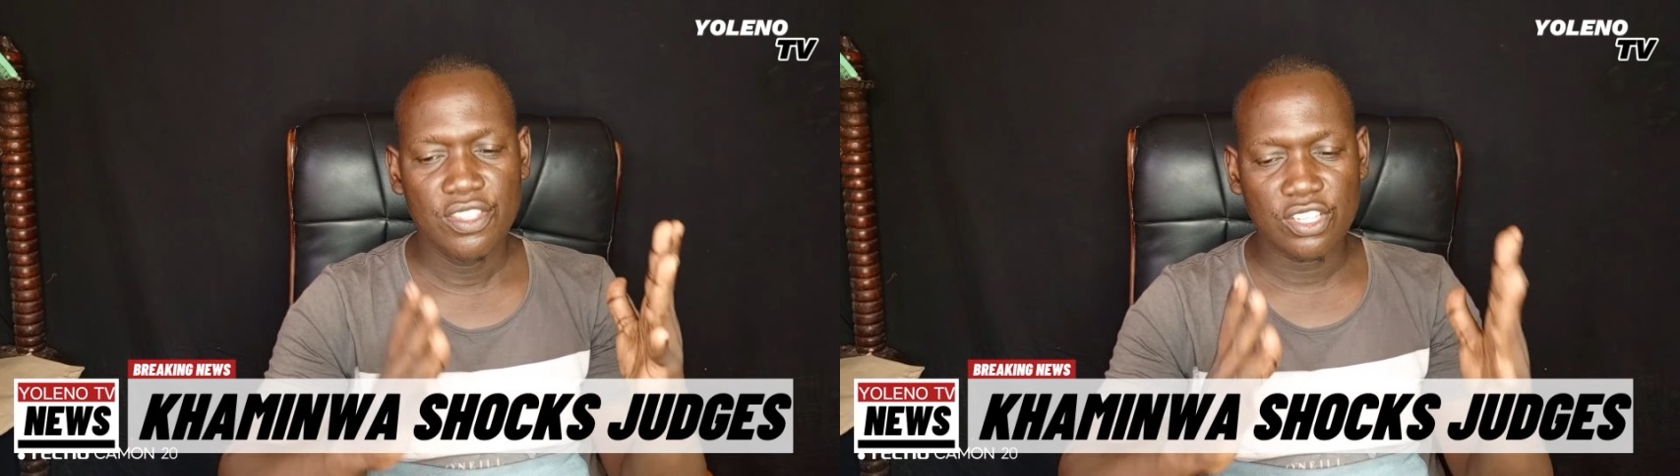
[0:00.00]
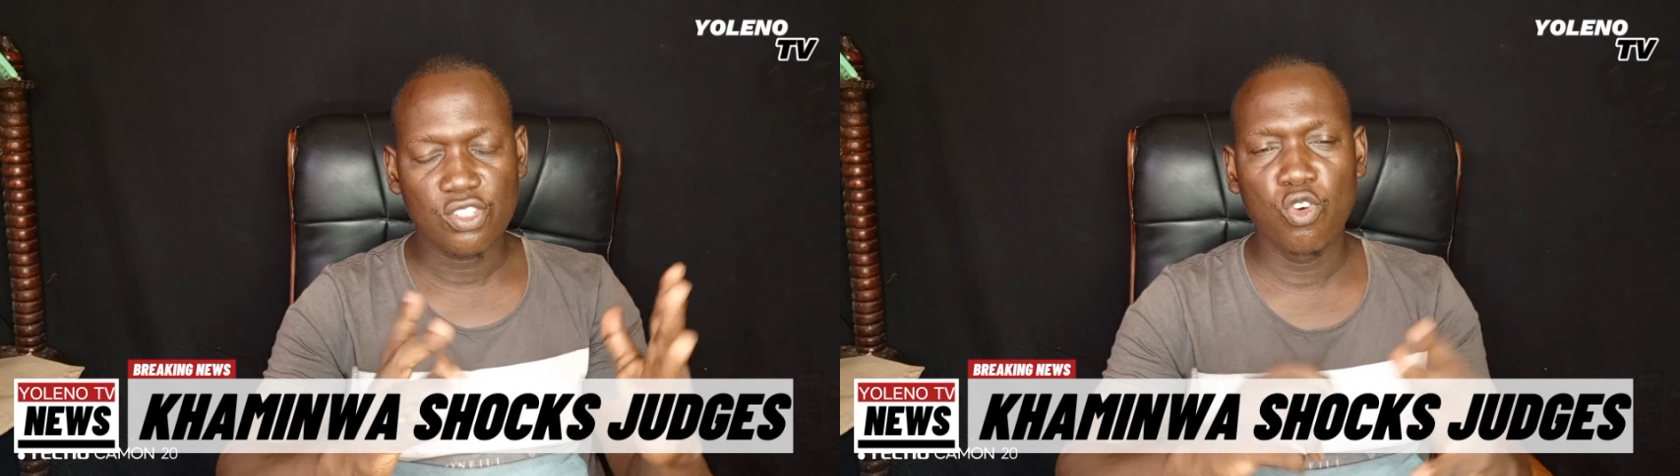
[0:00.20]

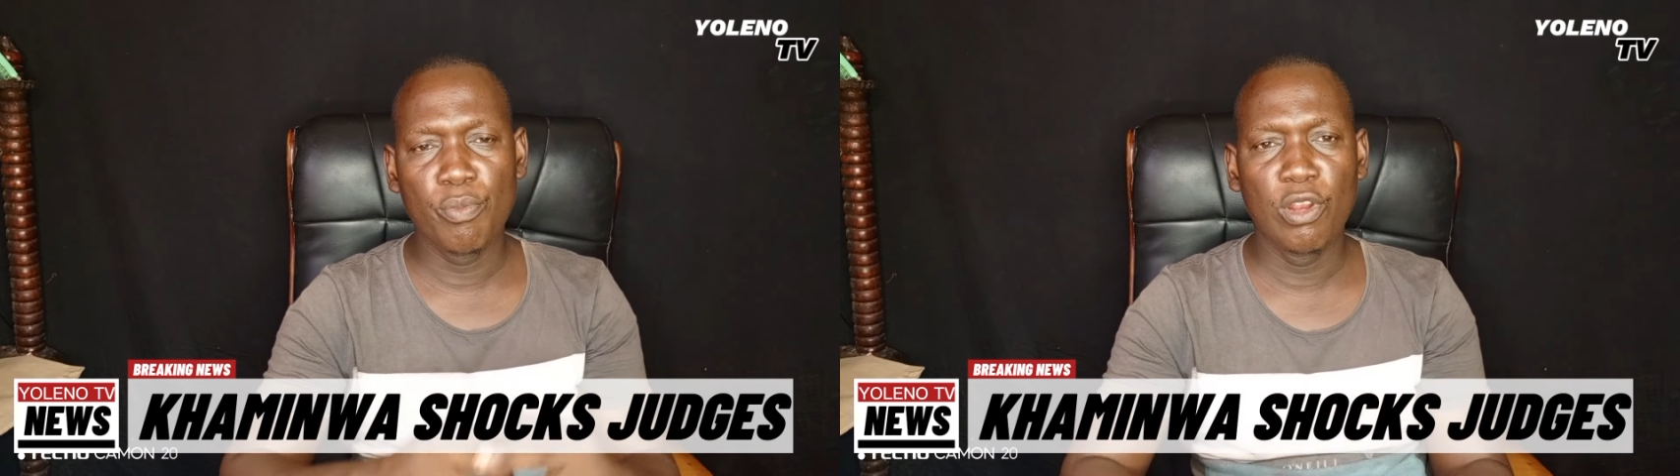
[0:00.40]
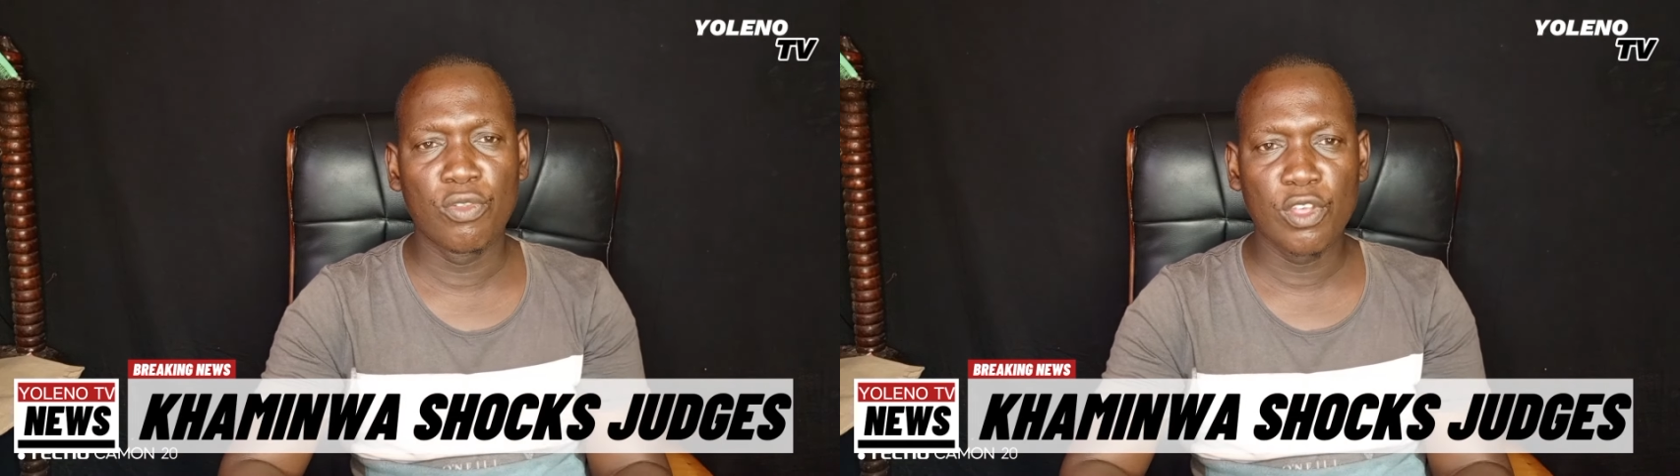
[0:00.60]
Just
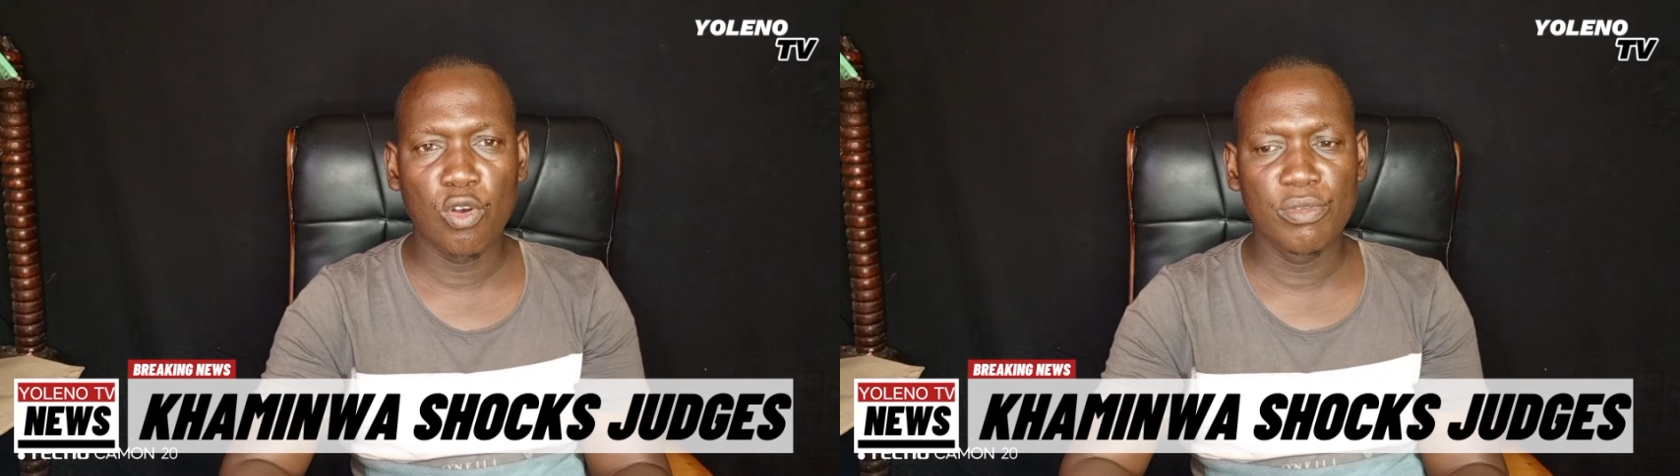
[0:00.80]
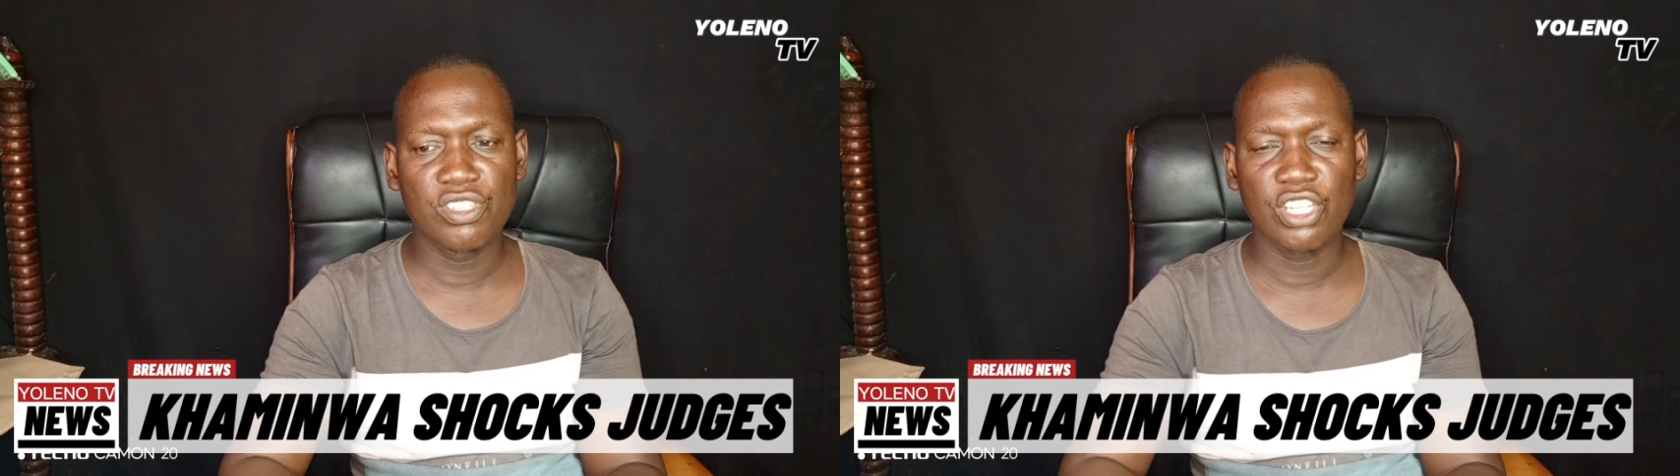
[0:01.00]
go below in the
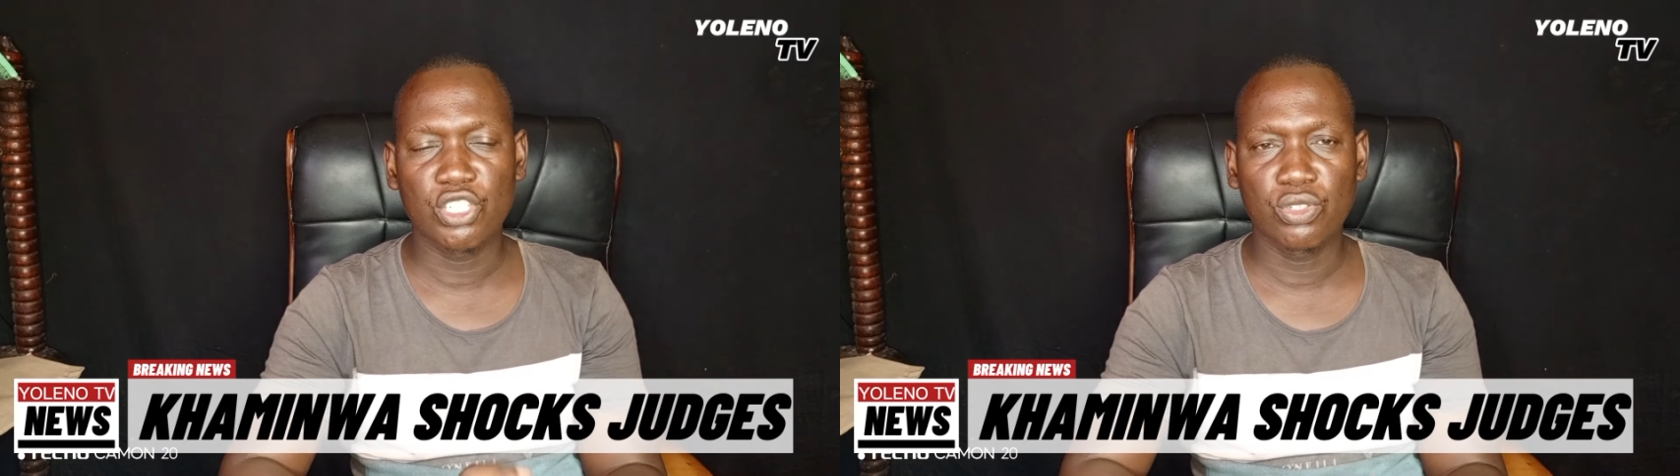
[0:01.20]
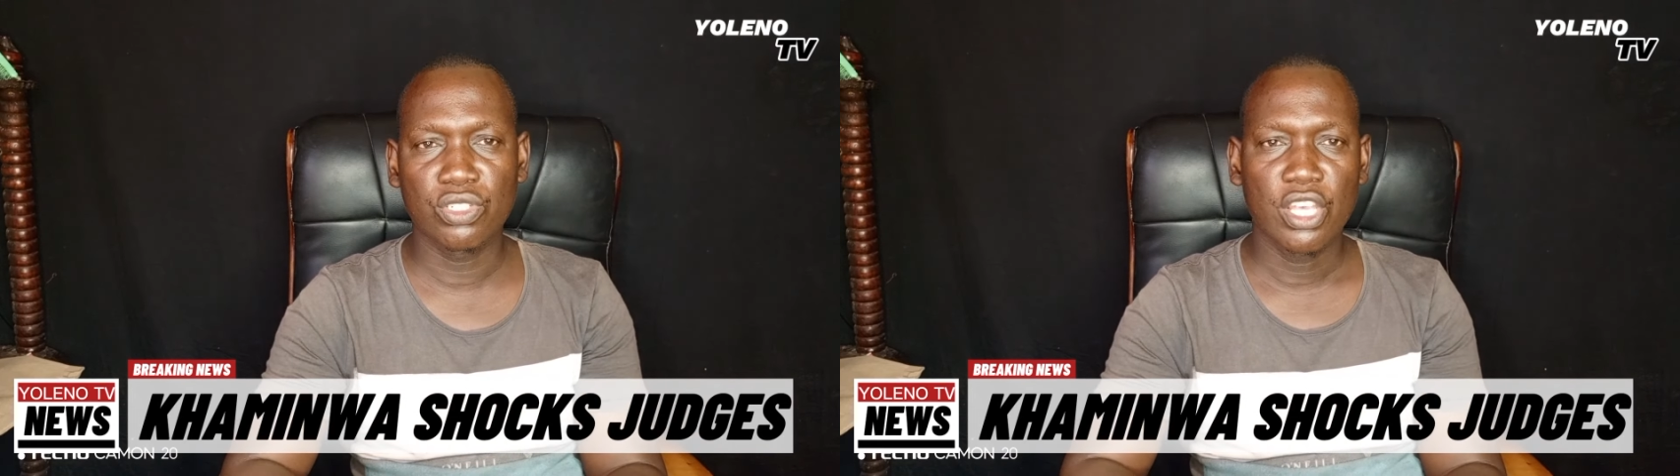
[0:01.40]
comment
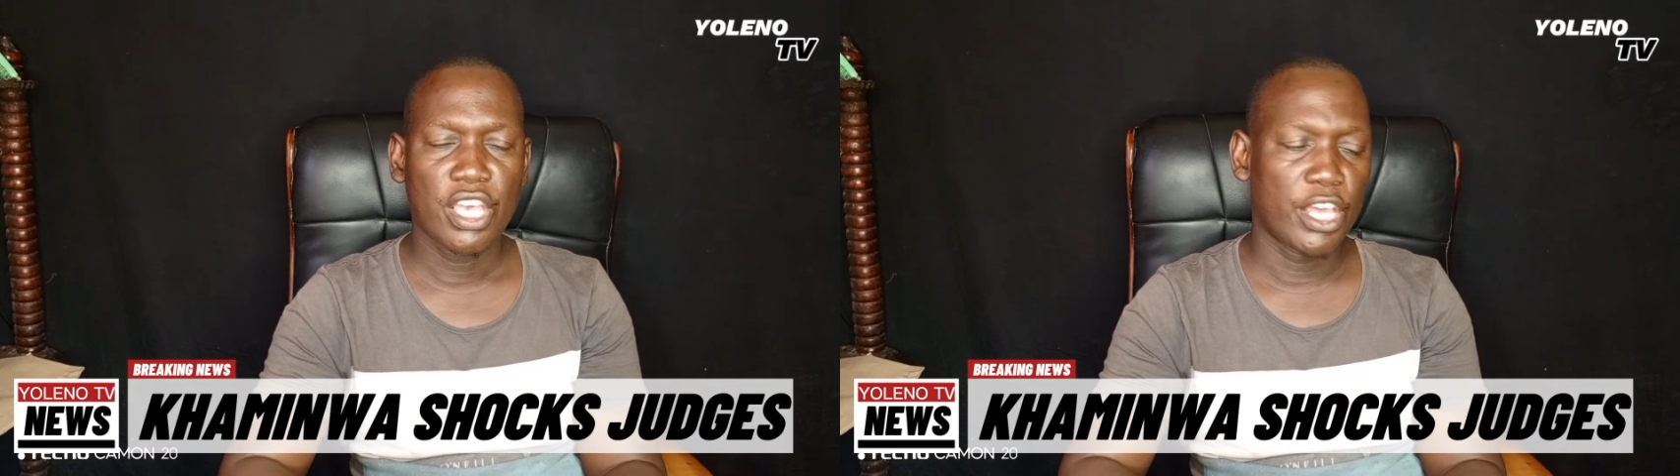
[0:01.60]
section